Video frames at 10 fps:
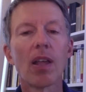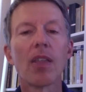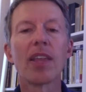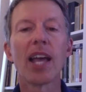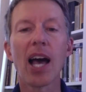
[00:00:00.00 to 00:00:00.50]

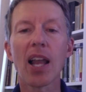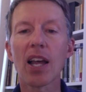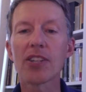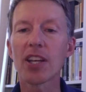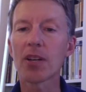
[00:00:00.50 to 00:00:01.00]
the
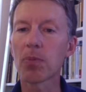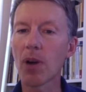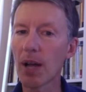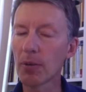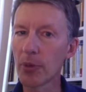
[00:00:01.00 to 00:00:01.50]
Allies had a
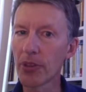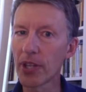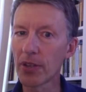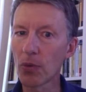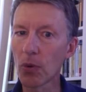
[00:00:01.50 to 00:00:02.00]
problem at the
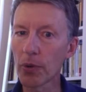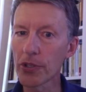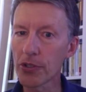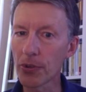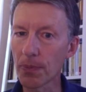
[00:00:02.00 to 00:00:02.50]
end of World War
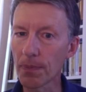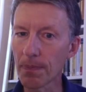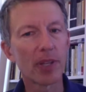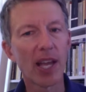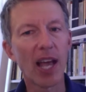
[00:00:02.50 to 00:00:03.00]
II.
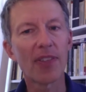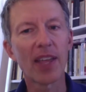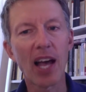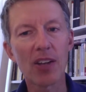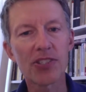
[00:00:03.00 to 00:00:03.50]
At
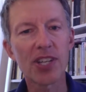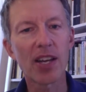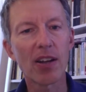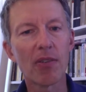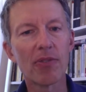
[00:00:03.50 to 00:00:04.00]
the
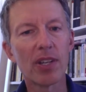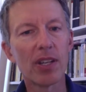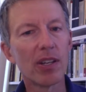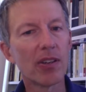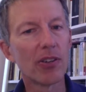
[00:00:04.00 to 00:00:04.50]
outset of
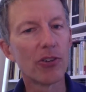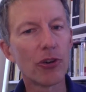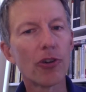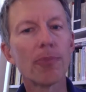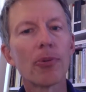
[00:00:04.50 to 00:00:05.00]
the
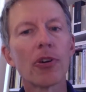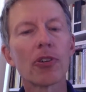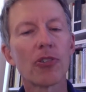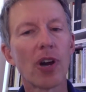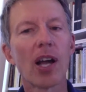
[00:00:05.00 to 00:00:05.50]

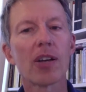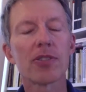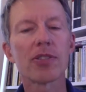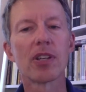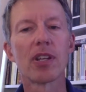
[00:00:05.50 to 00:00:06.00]
Nuremberg
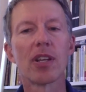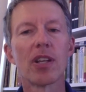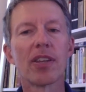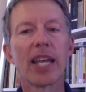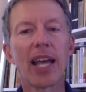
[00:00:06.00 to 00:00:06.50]
Trials,
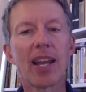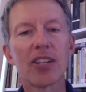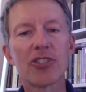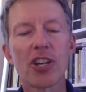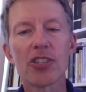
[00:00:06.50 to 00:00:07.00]
the
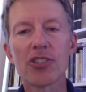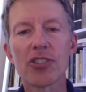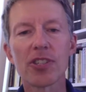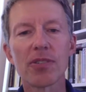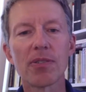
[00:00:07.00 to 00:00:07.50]
Allied
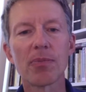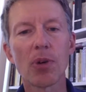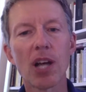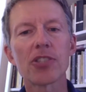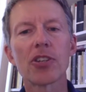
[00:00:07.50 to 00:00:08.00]
judges and
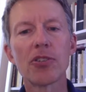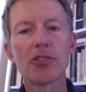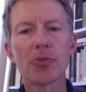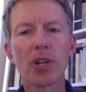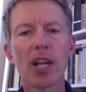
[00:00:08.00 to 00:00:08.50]

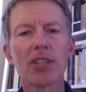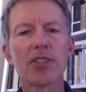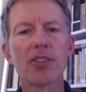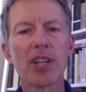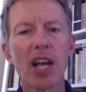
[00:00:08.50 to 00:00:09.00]
prosecutors realized
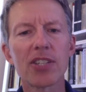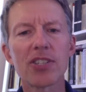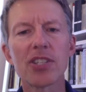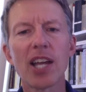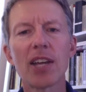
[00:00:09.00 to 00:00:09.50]
that the
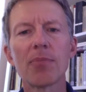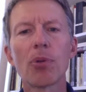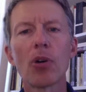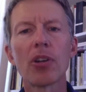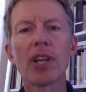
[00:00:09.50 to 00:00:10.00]
Nazis hadn't
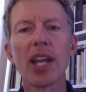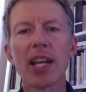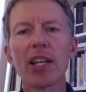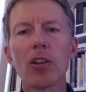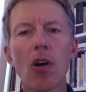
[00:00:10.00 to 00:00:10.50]
broken
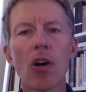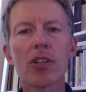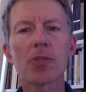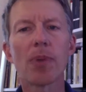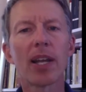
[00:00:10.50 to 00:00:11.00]
any
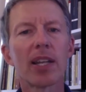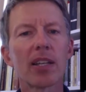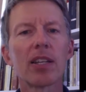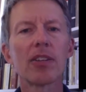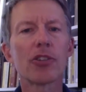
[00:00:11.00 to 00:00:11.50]
laws by
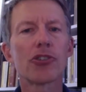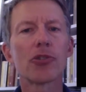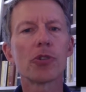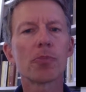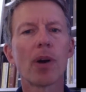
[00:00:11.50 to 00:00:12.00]
killing their
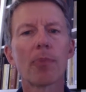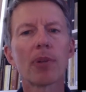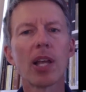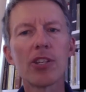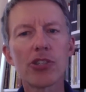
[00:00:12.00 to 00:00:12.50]
Jewish
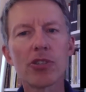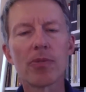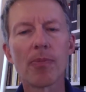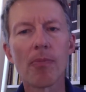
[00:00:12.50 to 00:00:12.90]
population.